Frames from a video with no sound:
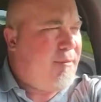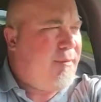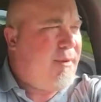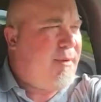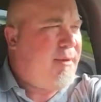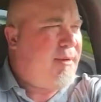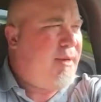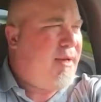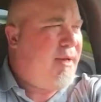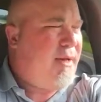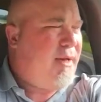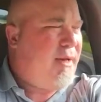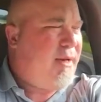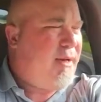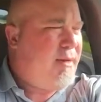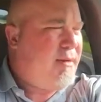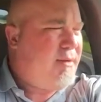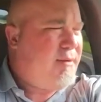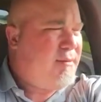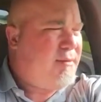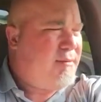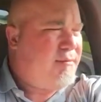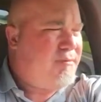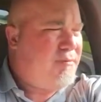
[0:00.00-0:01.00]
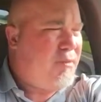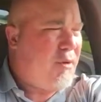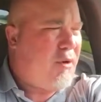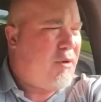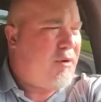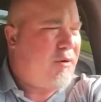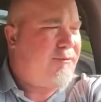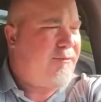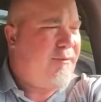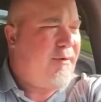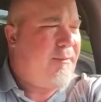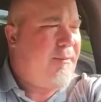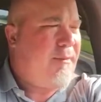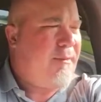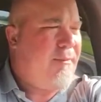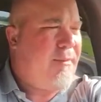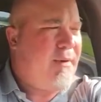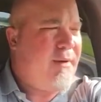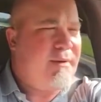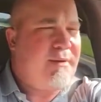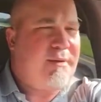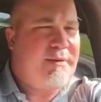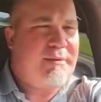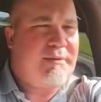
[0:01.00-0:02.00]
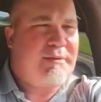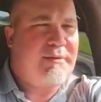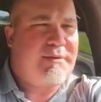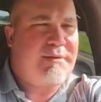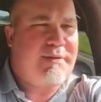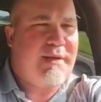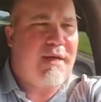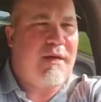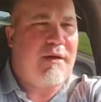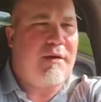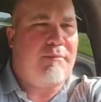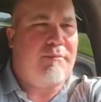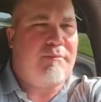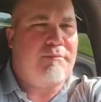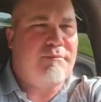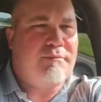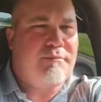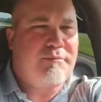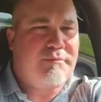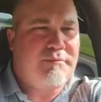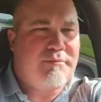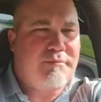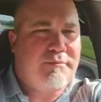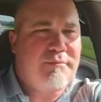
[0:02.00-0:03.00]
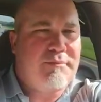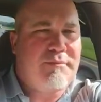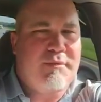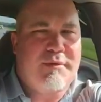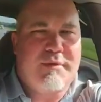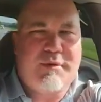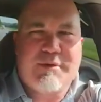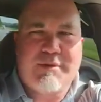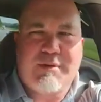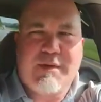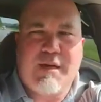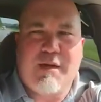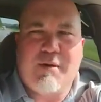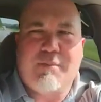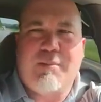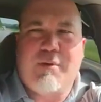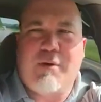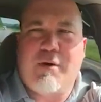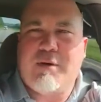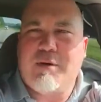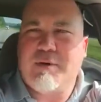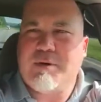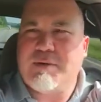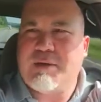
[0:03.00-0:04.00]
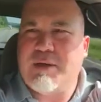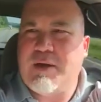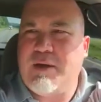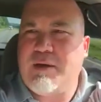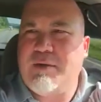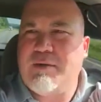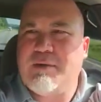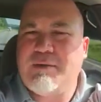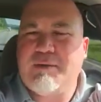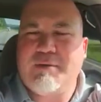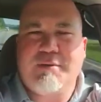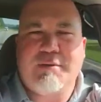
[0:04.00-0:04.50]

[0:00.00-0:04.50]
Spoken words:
them and parts from them, but sell them parts. So,